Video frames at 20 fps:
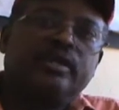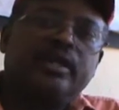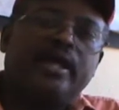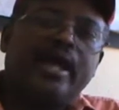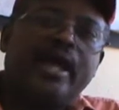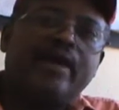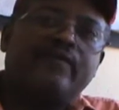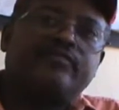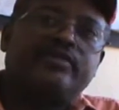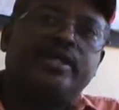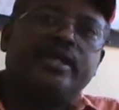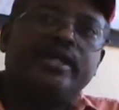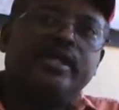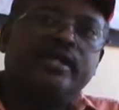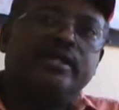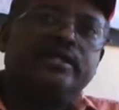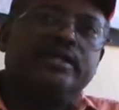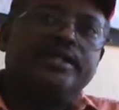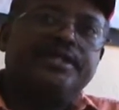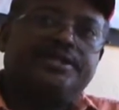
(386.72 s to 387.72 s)
After they
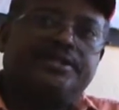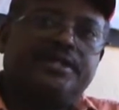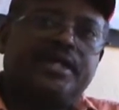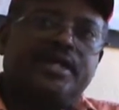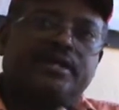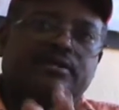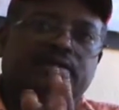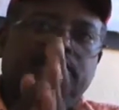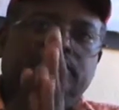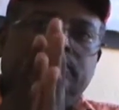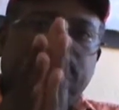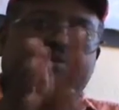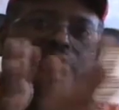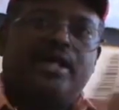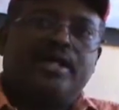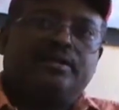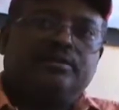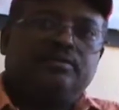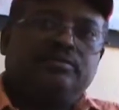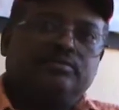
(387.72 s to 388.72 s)
unleashed that
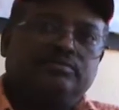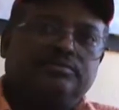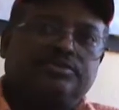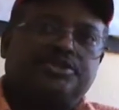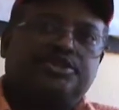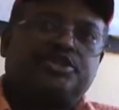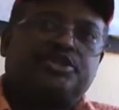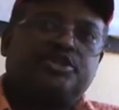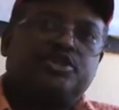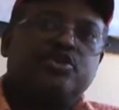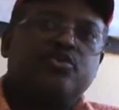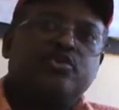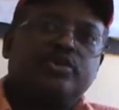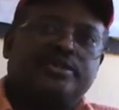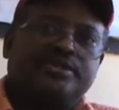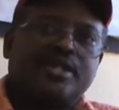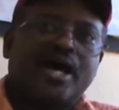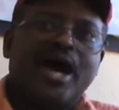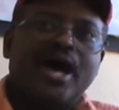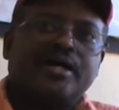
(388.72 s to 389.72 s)
stew
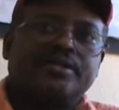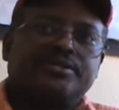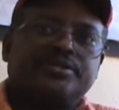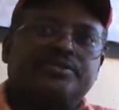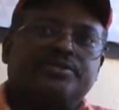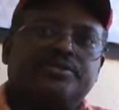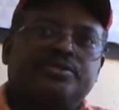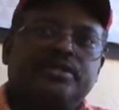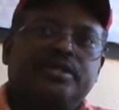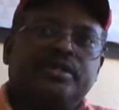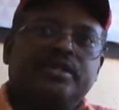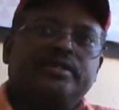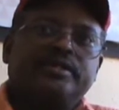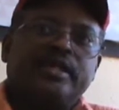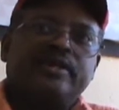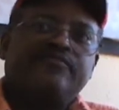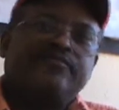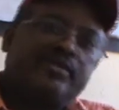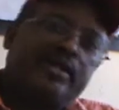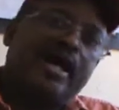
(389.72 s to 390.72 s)
of toxins,
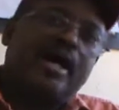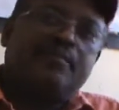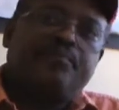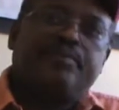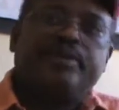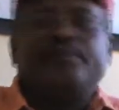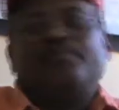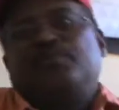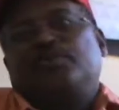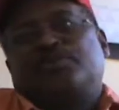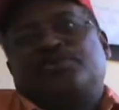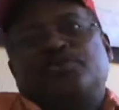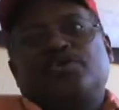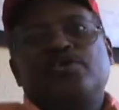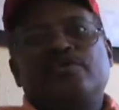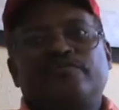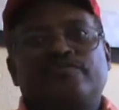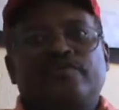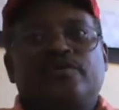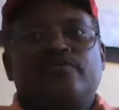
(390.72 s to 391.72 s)
they forgot people
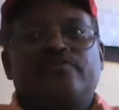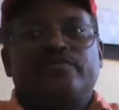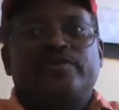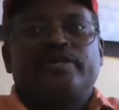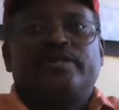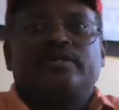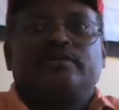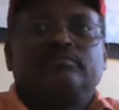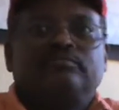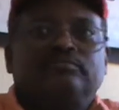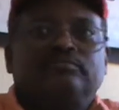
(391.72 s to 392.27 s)
served over there.